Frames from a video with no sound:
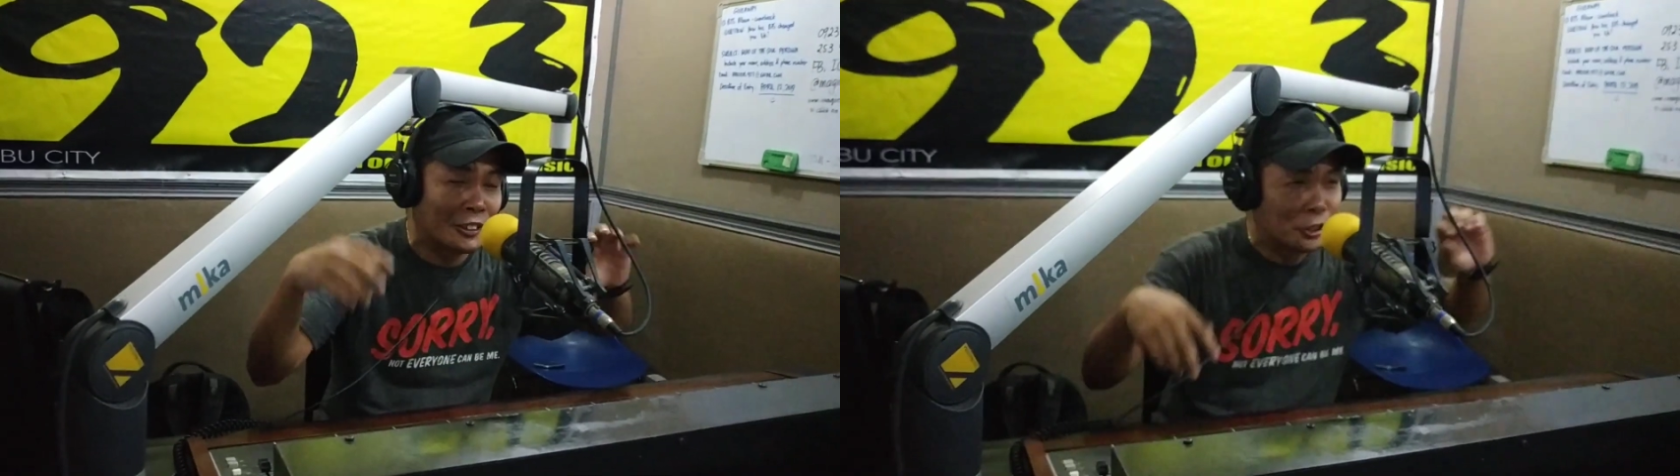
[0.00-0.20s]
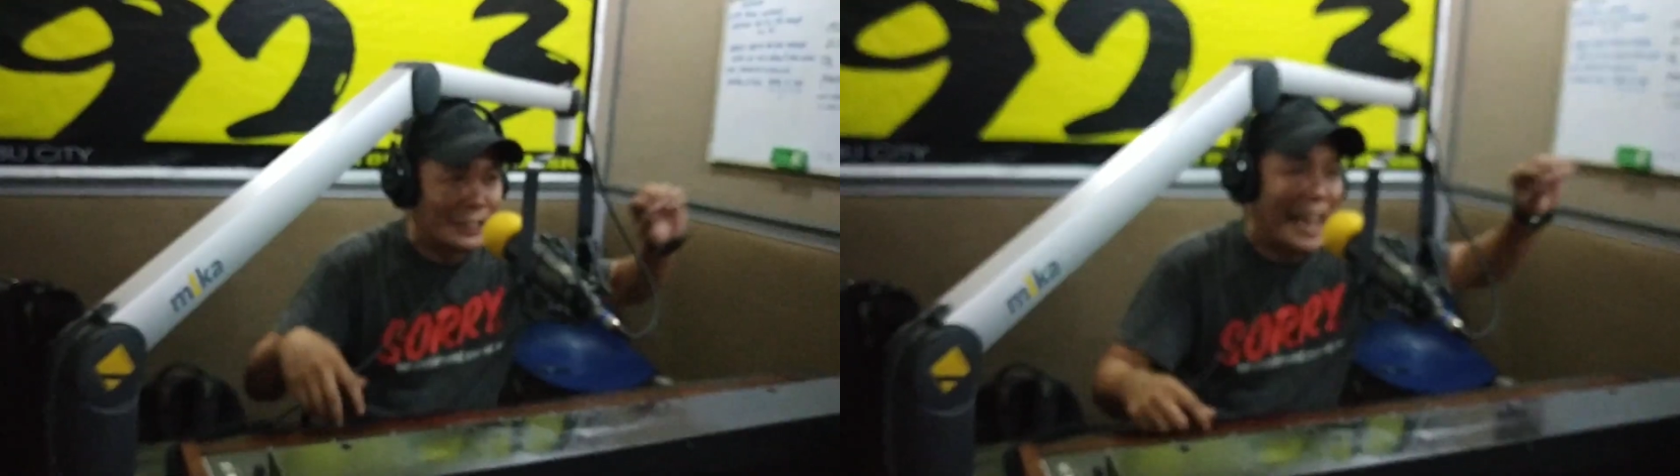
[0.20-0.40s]

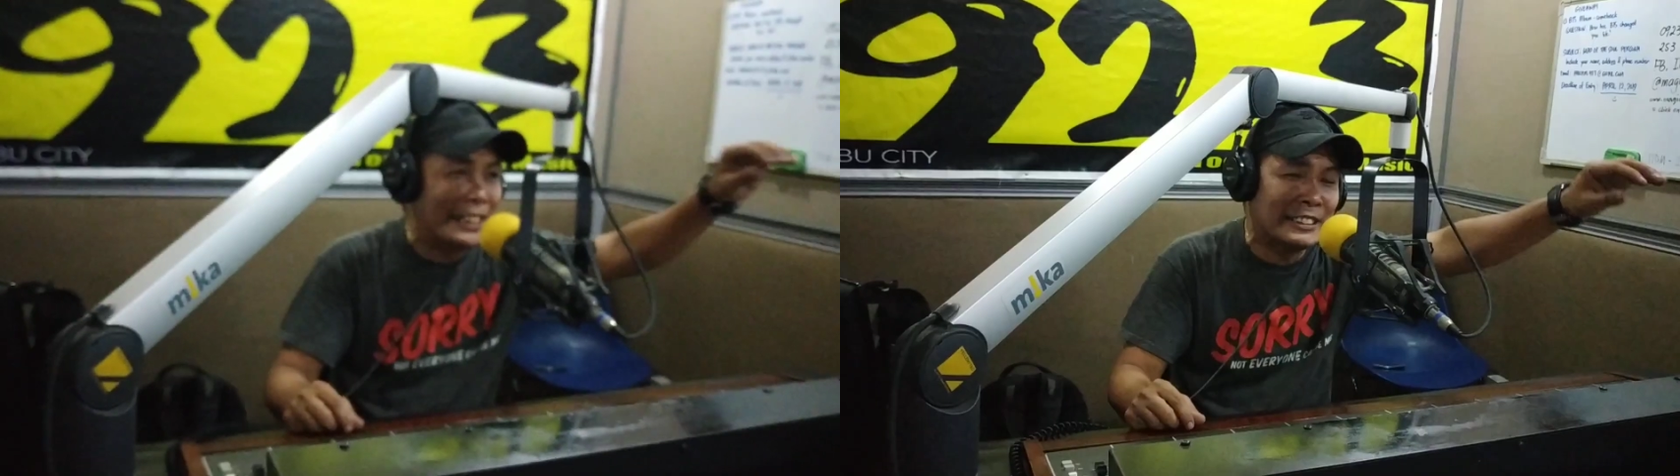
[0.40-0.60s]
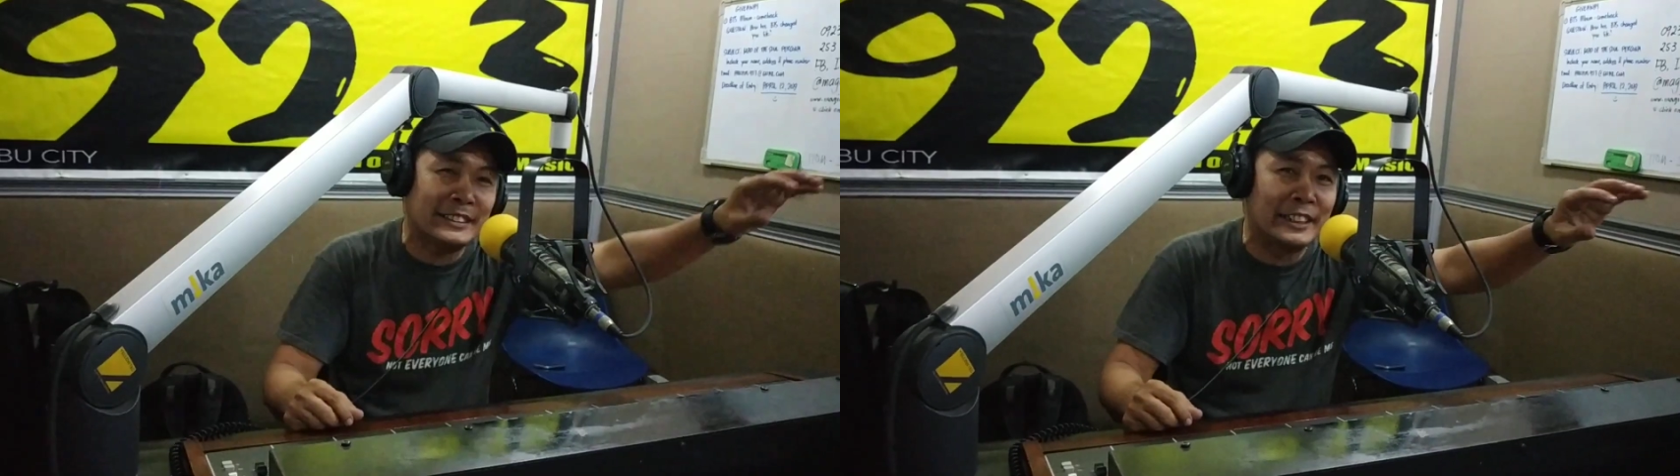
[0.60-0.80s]
the
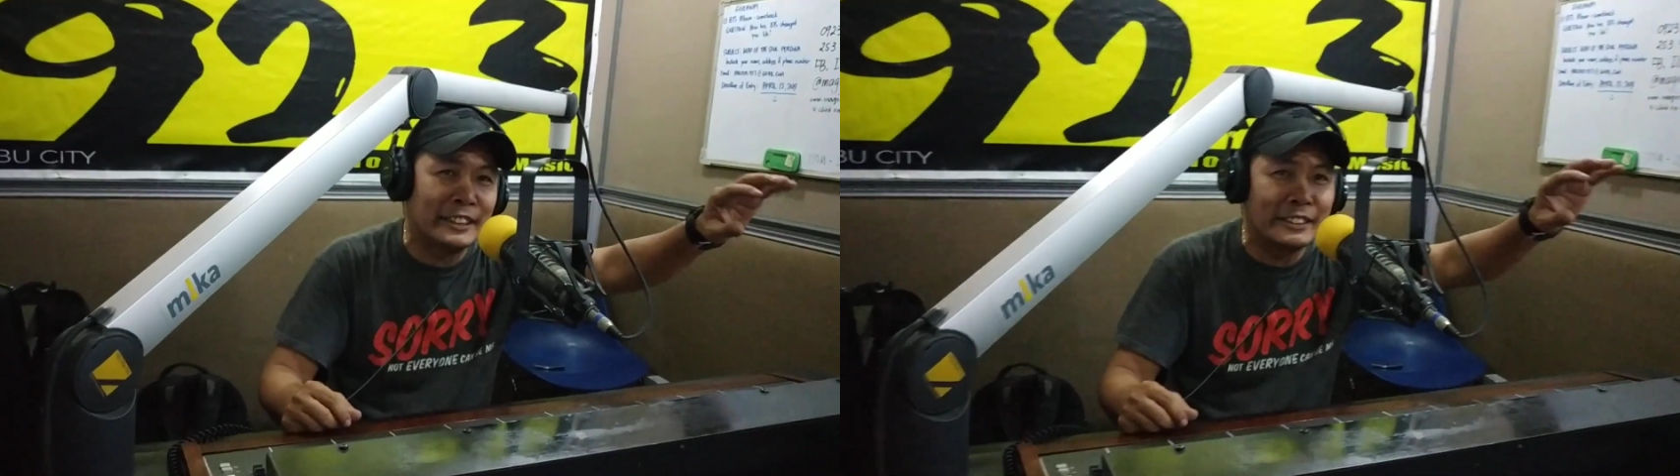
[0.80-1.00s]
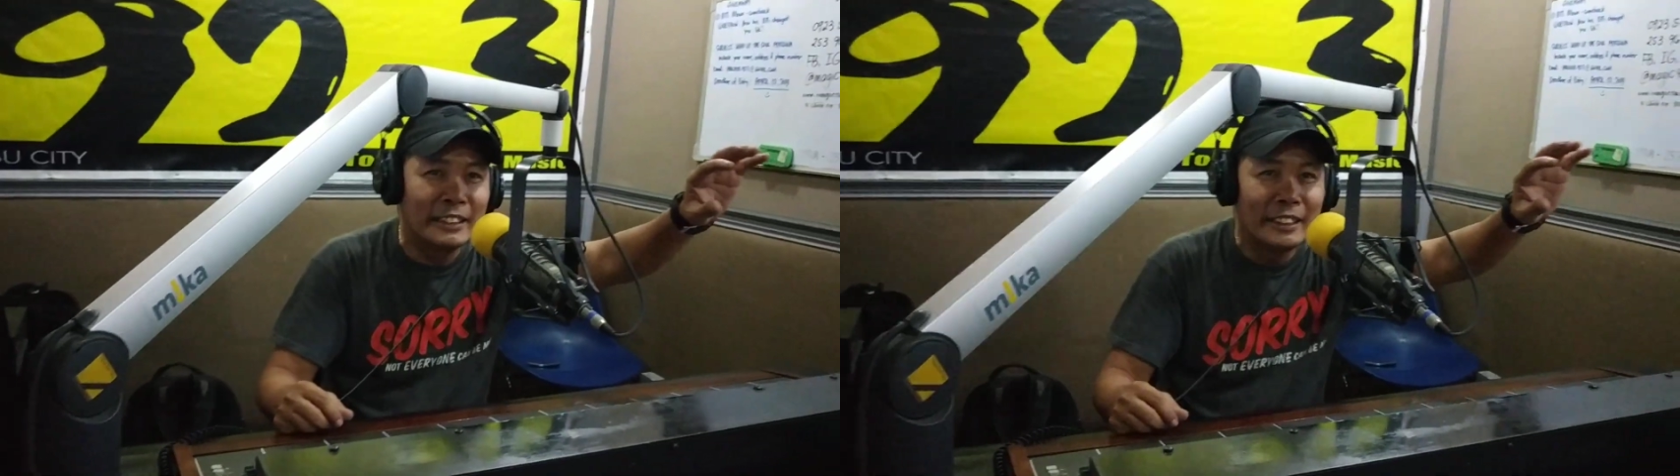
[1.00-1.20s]

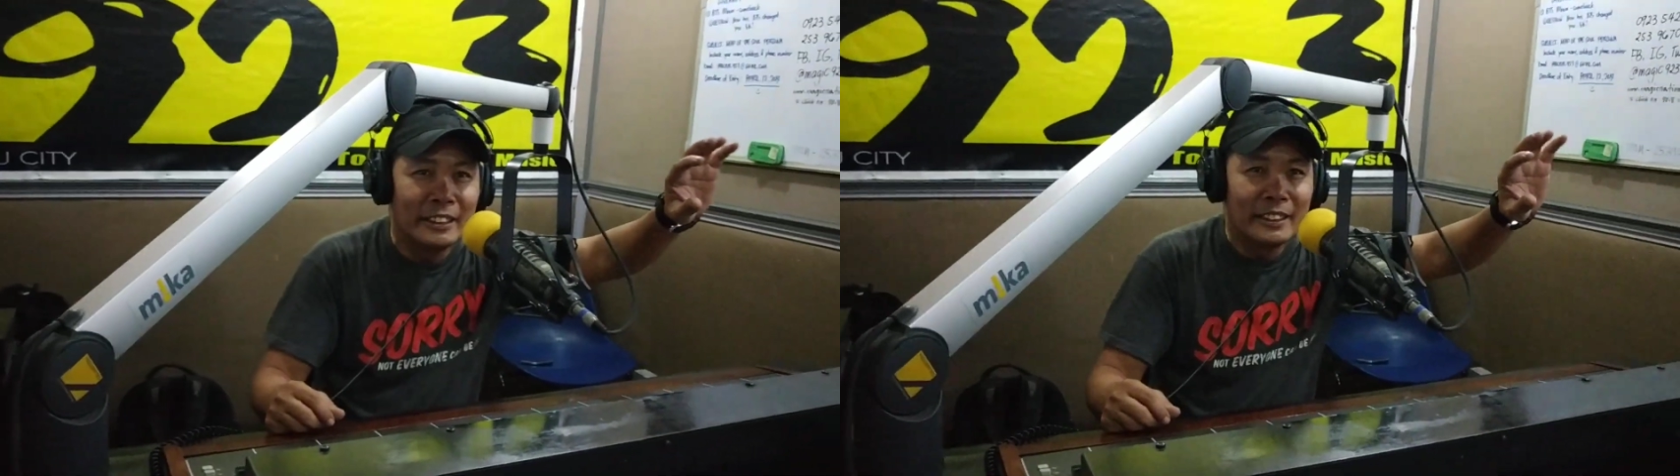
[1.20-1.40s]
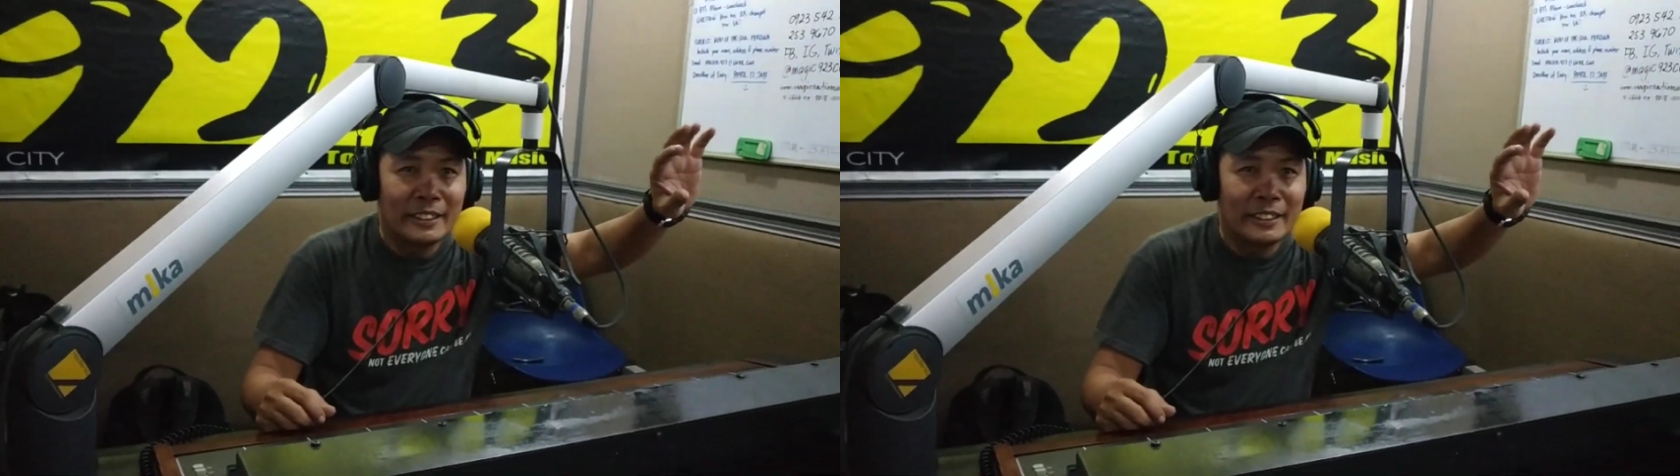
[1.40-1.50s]
dancing,